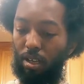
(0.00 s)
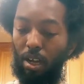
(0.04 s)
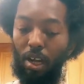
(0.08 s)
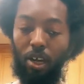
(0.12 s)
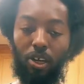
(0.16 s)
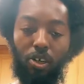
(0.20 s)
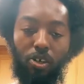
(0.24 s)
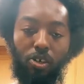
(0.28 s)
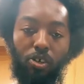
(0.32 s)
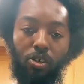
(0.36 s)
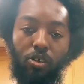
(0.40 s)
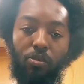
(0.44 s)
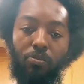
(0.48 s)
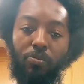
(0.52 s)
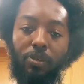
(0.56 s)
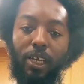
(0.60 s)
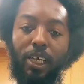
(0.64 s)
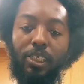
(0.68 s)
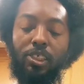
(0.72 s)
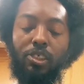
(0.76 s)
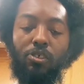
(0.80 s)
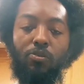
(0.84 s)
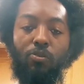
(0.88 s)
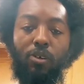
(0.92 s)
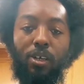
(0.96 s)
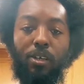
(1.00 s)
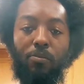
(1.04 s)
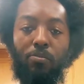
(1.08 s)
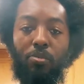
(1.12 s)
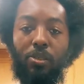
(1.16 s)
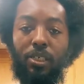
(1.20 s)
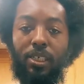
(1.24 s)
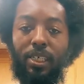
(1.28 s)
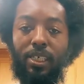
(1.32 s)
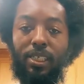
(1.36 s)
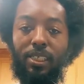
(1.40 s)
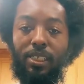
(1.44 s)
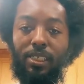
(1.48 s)
herb that you want to
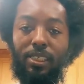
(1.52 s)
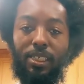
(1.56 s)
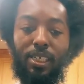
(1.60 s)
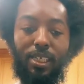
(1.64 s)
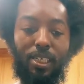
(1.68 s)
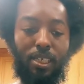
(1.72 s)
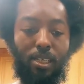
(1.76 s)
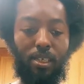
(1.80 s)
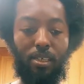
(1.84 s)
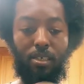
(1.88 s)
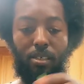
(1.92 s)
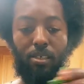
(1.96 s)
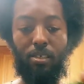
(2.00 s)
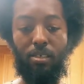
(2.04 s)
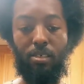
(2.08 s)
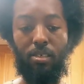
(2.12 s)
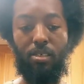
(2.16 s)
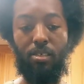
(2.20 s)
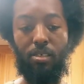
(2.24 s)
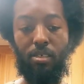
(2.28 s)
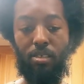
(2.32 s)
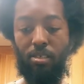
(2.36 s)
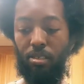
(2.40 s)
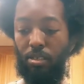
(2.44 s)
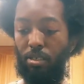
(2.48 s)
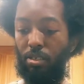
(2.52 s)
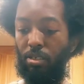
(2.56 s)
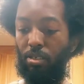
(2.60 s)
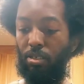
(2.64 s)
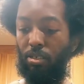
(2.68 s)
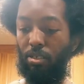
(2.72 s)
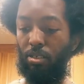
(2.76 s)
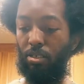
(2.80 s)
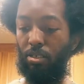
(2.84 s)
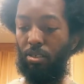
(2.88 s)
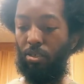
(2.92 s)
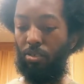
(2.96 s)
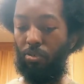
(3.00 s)
put in the tea.
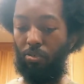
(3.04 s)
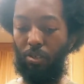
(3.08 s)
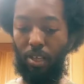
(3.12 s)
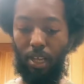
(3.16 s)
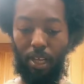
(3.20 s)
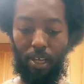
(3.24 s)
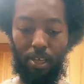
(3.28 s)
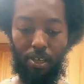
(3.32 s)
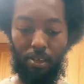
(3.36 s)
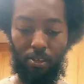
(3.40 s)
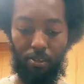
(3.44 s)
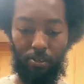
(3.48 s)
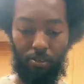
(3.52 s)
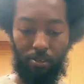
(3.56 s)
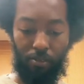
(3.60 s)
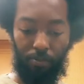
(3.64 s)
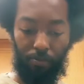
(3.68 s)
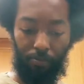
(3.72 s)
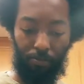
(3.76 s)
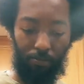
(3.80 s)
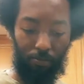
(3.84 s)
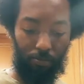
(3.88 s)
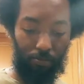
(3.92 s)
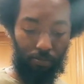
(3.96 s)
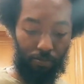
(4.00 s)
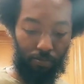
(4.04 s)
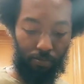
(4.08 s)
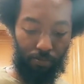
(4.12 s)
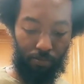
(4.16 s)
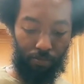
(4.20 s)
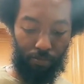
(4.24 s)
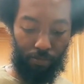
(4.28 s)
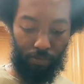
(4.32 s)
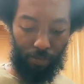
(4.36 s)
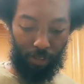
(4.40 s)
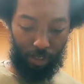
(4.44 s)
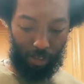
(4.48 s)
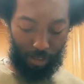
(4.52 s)
Okay?
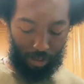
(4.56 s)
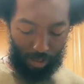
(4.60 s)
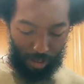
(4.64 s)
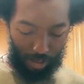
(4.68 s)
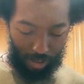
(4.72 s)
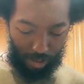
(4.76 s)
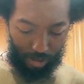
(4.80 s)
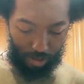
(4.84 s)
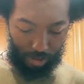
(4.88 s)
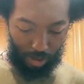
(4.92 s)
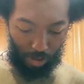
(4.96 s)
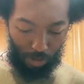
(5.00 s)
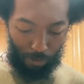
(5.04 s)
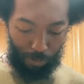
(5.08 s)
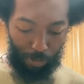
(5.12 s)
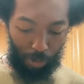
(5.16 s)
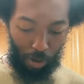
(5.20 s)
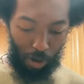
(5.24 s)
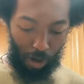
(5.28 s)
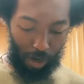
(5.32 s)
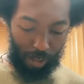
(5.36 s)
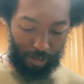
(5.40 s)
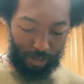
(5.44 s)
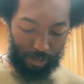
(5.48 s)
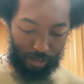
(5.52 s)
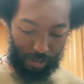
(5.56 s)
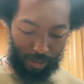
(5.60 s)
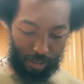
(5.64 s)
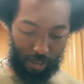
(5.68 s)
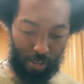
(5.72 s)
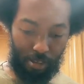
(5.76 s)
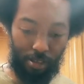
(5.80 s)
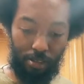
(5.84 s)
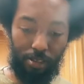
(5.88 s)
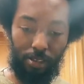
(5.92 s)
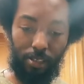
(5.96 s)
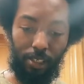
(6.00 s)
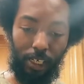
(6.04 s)
So parsley,
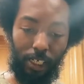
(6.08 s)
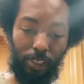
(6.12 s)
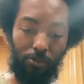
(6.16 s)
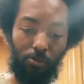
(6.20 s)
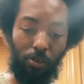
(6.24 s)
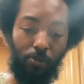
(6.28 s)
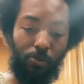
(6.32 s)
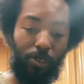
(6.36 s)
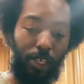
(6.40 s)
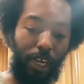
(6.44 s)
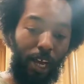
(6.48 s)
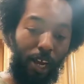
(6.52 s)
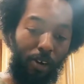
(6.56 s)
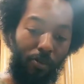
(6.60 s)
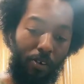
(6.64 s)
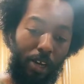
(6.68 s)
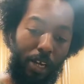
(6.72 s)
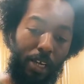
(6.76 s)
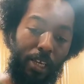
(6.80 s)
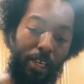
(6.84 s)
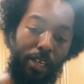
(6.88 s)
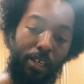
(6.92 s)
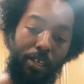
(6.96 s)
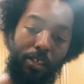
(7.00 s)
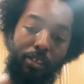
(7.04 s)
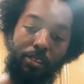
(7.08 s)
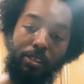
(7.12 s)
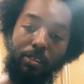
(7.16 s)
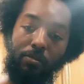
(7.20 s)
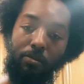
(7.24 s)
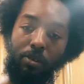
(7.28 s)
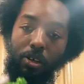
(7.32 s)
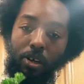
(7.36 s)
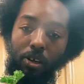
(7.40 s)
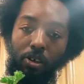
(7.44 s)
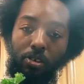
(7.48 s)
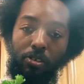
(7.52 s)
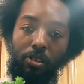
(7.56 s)
that's what we got right here, some
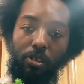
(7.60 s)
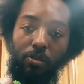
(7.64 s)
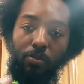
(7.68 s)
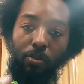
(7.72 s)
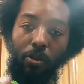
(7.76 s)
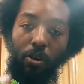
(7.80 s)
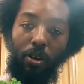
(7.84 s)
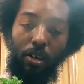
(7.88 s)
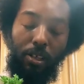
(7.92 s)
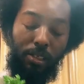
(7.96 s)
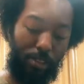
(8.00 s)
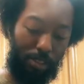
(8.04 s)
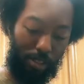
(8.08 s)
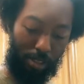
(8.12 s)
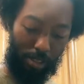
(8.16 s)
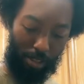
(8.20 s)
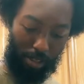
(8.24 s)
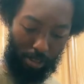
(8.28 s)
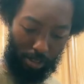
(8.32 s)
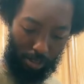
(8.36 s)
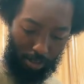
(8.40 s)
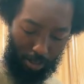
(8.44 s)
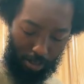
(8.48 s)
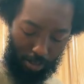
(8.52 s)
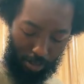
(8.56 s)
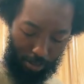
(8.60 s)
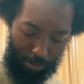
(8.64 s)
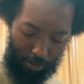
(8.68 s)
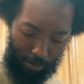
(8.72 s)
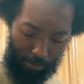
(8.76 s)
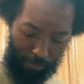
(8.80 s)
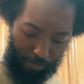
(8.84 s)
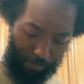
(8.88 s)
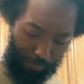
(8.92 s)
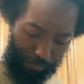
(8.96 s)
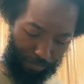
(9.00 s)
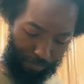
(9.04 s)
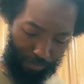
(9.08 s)
curly parsley.
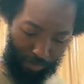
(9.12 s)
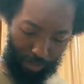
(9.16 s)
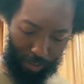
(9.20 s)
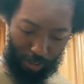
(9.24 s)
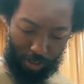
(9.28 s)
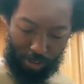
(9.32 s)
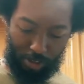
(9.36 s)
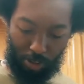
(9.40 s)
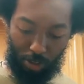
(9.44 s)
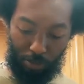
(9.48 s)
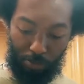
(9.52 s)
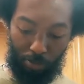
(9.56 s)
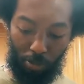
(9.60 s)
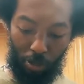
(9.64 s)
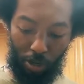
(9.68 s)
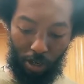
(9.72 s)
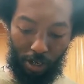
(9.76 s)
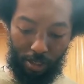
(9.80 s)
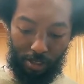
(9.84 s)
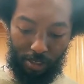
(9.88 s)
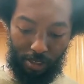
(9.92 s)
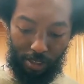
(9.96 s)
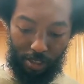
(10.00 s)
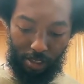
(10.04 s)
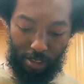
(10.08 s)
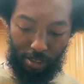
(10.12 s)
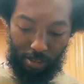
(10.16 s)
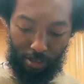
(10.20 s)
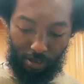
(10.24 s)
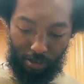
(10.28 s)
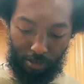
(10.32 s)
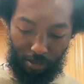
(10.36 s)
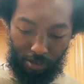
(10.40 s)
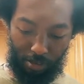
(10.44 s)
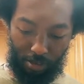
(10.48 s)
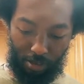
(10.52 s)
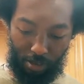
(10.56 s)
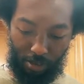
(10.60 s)
So parsley,
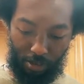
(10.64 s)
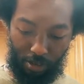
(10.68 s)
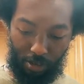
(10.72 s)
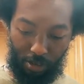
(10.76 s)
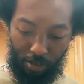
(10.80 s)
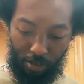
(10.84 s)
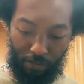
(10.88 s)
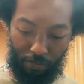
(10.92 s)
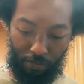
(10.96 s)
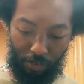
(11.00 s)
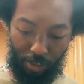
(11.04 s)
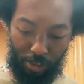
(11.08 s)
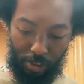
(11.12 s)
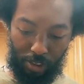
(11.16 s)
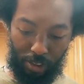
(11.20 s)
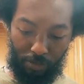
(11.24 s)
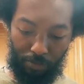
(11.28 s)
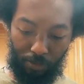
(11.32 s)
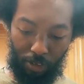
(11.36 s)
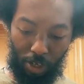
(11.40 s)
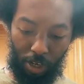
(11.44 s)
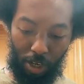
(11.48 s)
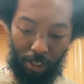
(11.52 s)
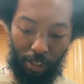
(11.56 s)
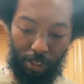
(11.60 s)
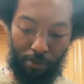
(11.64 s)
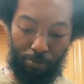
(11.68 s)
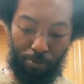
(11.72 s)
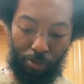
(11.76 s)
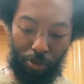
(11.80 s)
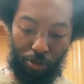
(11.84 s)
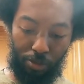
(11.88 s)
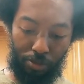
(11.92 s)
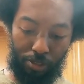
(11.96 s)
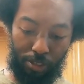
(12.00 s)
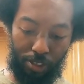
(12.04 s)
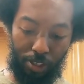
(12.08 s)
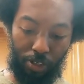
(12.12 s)
first of all, it
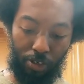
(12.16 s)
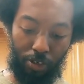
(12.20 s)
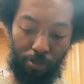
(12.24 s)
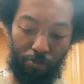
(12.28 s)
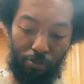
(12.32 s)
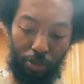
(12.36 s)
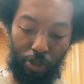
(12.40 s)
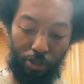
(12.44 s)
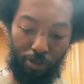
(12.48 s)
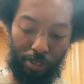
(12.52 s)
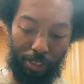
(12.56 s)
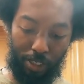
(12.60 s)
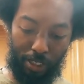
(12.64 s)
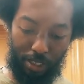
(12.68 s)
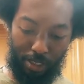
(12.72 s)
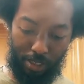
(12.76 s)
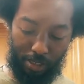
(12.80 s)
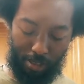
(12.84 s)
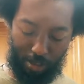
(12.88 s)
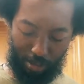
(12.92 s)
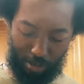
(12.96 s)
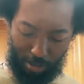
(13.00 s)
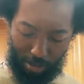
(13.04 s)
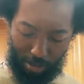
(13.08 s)
boosts your immunity.